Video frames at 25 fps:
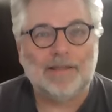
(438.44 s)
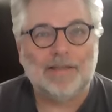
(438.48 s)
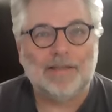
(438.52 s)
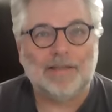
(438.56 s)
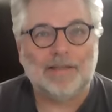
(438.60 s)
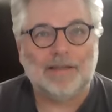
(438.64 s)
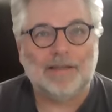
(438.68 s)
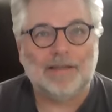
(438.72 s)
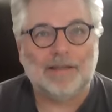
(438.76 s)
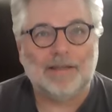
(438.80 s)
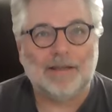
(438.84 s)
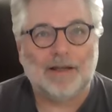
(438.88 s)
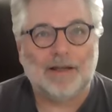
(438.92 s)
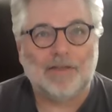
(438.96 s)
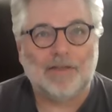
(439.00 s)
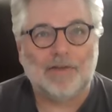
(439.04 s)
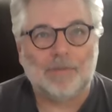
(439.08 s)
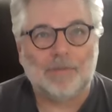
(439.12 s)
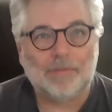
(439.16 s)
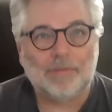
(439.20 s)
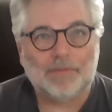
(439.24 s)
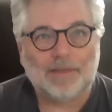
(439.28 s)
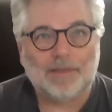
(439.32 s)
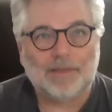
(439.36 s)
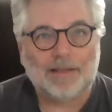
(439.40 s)
The
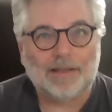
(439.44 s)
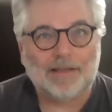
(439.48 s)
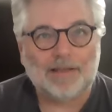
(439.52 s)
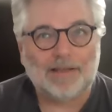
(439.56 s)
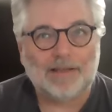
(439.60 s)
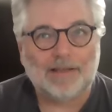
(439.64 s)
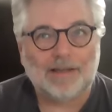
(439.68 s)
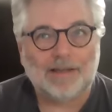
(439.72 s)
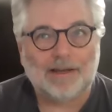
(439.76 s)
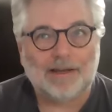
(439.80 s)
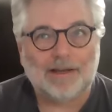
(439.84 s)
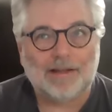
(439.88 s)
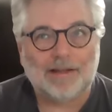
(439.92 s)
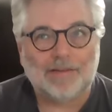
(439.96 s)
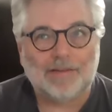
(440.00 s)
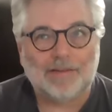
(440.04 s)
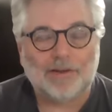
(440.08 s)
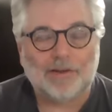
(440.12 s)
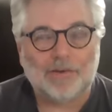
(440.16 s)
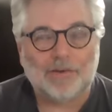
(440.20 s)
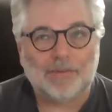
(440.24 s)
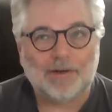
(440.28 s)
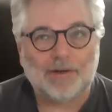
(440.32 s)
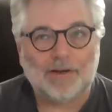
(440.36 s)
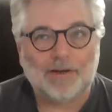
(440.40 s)
other thing, the
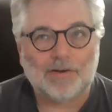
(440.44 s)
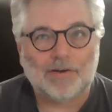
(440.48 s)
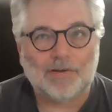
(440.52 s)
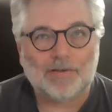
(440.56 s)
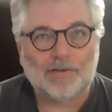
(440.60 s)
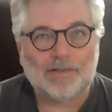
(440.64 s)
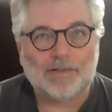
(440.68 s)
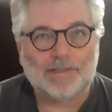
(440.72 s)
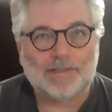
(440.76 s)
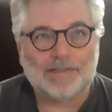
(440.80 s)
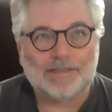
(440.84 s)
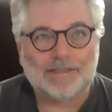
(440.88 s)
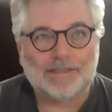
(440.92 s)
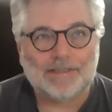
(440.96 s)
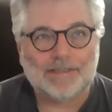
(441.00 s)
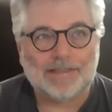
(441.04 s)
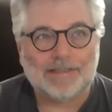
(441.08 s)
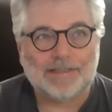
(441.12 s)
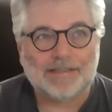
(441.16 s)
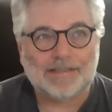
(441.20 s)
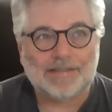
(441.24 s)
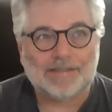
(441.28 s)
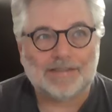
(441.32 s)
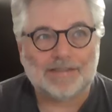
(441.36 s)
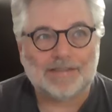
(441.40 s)
other way to do this
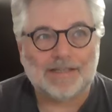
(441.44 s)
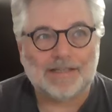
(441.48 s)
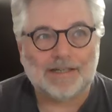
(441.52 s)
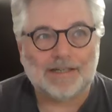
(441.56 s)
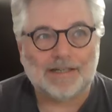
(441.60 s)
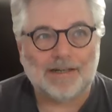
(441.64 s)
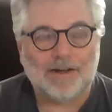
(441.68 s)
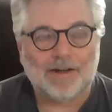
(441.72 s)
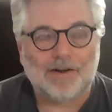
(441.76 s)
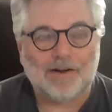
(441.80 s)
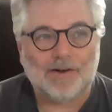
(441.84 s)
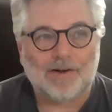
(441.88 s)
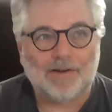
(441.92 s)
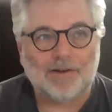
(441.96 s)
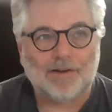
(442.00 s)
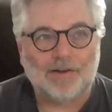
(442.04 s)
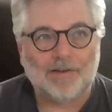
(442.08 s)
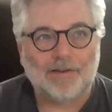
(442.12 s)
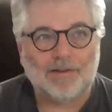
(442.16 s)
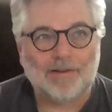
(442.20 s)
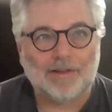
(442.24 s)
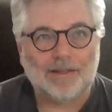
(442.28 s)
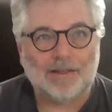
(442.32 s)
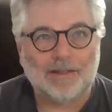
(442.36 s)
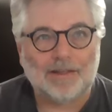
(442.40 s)
is
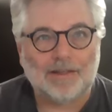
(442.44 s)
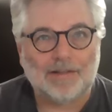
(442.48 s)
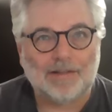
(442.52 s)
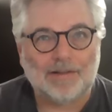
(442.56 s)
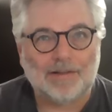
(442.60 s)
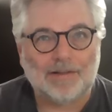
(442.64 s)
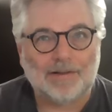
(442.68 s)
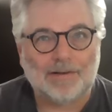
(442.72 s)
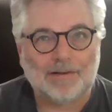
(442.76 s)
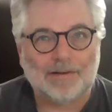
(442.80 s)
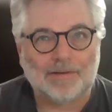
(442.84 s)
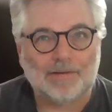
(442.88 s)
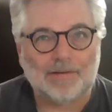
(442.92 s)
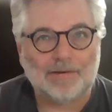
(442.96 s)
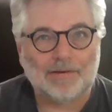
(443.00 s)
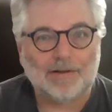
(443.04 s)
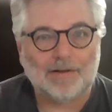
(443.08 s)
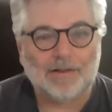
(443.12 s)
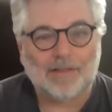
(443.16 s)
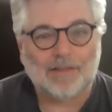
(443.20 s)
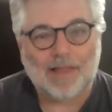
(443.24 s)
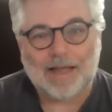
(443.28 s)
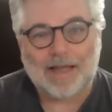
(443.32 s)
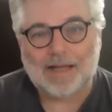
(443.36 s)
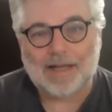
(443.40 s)
on the
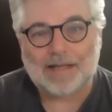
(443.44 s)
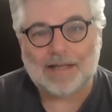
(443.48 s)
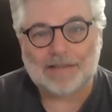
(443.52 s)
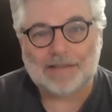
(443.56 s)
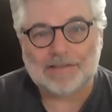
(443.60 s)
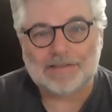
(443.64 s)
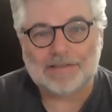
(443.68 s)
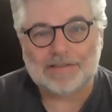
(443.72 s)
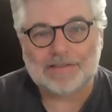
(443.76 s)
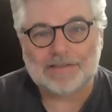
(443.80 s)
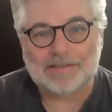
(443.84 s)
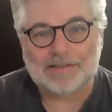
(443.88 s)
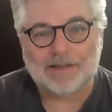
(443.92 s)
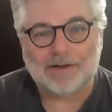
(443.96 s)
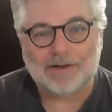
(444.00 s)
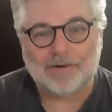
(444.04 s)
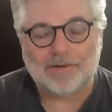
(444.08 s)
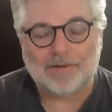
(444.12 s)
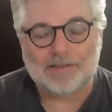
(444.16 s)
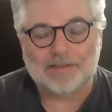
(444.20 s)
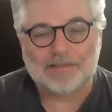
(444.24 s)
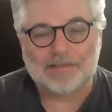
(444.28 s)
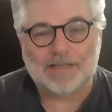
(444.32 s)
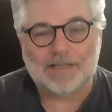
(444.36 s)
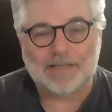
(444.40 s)
class, there
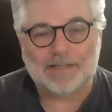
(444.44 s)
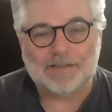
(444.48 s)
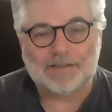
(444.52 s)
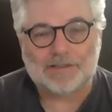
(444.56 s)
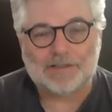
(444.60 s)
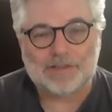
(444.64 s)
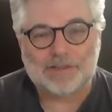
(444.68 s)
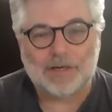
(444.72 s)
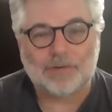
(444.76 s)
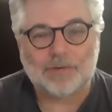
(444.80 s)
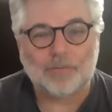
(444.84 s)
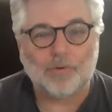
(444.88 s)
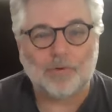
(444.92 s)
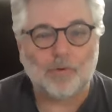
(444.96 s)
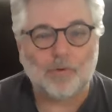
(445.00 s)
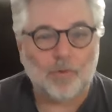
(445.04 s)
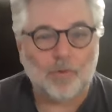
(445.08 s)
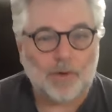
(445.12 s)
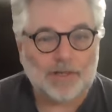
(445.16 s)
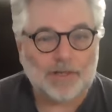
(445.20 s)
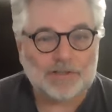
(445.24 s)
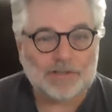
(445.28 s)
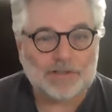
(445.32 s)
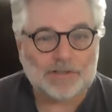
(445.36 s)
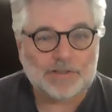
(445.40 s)
is a general
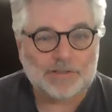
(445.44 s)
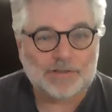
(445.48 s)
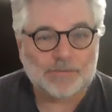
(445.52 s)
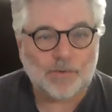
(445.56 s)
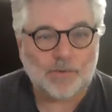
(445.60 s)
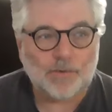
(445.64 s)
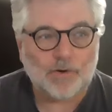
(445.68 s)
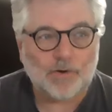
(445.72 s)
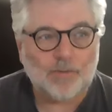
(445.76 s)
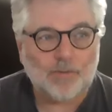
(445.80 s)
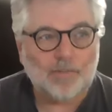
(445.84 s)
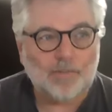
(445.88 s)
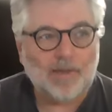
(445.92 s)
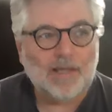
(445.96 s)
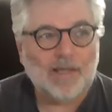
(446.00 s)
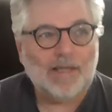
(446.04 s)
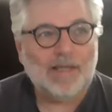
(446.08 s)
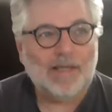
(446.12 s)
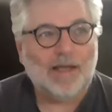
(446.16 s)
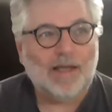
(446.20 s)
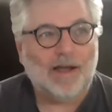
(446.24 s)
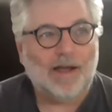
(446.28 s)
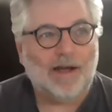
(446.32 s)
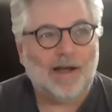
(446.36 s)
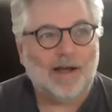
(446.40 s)
questions forum.
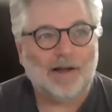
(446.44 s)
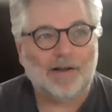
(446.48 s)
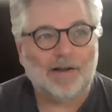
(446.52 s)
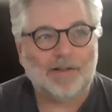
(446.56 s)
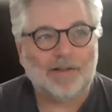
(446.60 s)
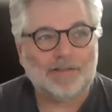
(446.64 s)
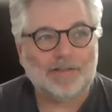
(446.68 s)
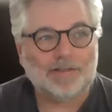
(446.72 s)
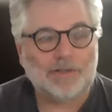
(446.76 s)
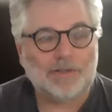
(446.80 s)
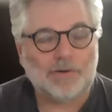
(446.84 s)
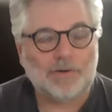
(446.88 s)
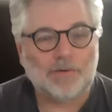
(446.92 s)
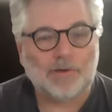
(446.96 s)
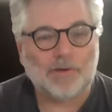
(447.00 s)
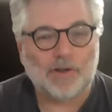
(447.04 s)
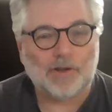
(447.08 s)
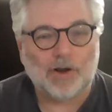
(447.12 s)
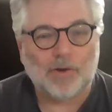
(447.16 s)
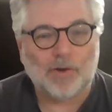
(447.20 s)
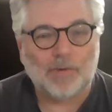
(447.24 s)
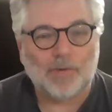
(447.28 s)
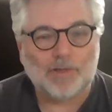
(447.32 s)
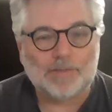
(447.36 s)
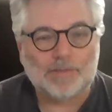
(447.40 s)
So you can
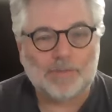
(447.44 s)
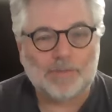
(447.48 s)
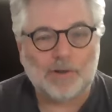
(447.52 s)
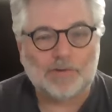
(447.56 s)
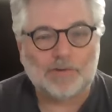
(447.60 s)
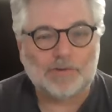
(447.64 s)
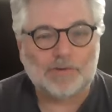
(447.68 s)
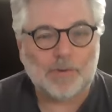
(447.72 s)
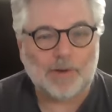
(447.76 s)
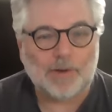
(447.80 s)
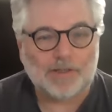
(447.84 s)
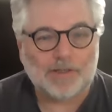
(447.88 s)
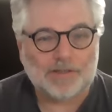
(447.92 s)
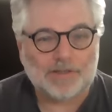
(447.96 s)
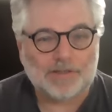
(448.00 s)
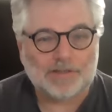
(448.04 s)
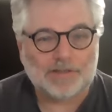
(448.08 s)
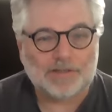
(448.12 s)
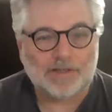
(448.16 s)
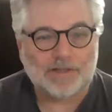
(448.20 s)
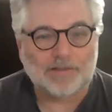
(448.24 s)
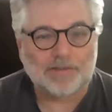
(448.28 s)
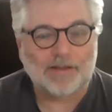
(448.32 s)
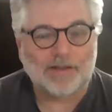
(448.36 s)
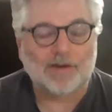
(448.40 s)
always post questions
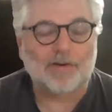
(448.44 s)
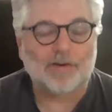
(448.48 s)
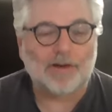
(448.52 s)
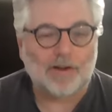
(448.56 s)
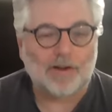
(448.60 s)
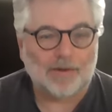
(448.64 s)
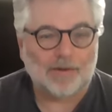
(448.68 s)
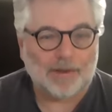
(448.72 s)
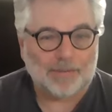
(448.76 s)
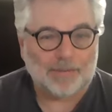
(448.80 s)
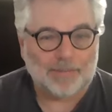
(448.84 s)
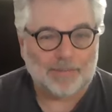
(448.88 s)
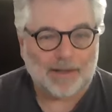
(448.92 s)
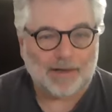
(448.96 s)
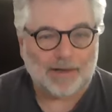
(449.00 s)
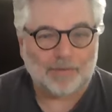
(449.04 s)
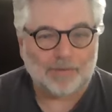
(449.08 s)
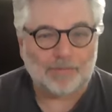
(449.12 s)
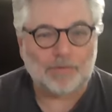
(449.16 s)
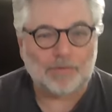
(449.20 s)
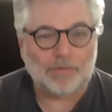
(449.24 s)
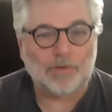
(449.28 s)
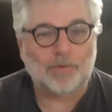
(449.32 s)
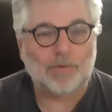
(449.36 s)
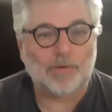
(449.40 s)
on there and I'll get back
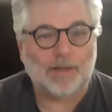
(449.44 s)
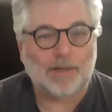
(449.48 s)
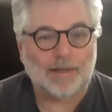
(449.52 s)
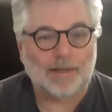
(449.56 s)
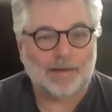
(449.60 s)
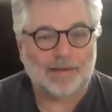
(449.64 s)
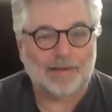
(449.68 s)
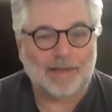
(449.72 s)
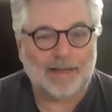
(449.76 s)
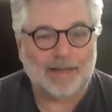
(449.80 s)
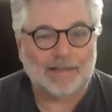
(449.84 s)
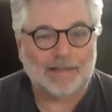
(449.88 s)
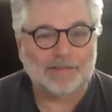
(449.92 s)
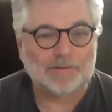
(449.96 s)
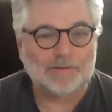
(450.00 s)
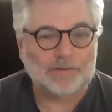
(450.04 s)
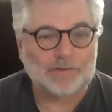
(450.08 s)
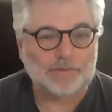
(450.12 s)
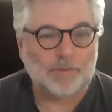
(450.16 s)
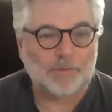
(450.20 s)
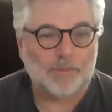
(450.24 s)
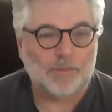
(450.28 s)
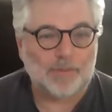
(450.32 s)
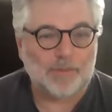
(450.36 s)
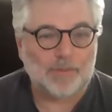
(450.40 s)
with you and the answers
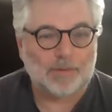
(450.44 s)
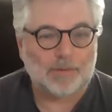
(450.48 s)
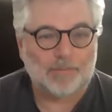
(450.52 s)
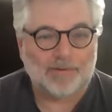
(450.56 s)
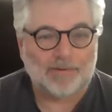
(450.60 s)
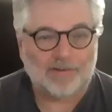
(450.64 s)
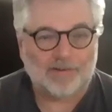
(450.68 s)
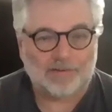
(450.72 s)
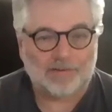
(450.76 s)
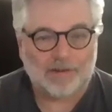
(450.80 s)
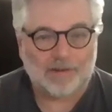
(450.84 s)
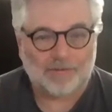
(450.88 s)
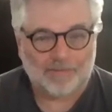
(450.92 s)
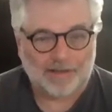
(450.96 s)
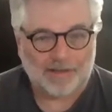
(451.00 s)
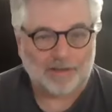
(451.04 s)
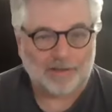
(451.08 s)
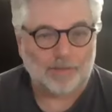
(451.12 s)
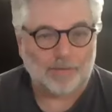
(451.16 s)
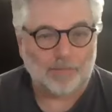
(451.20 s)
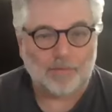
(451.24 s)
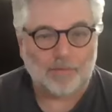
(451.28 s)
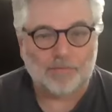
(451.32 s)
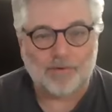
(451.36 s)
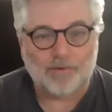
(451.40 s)
will be
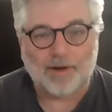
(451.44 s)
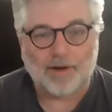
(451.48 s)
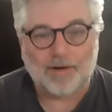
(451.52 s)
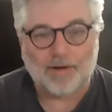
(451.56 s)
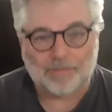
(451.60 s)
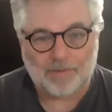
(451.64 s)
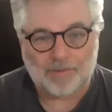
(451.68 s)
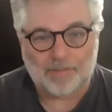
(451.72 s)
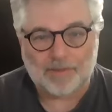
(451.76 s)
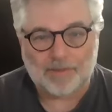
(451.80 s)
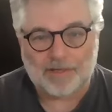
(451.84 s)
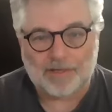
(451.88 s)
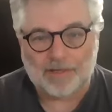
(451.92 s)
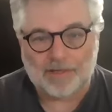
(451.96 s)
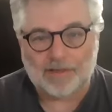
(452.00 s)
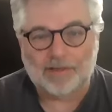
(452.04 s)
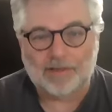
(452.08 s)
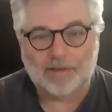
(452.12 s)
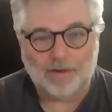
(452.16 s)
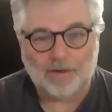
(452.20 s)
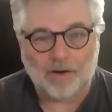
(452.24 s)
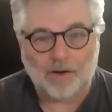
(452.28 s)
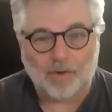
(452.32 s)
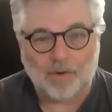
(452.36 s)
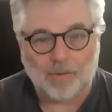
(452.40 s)
available for everybody.
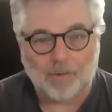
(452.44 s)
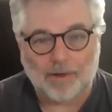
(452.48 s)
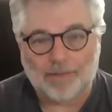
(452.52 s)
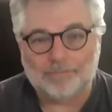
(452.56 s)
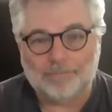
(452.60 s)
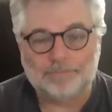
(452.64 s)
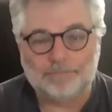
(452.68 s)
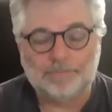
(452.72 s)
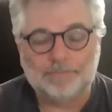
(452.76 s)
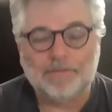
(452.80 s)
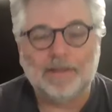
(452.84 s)
All right.